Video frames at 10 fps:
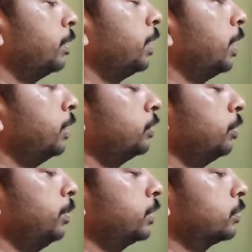Iso
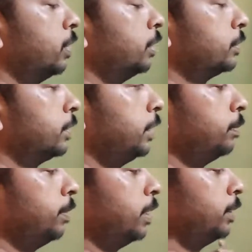means constant,
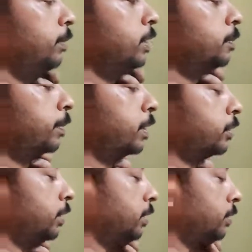bar means
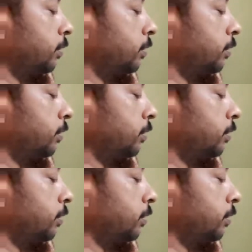pressure.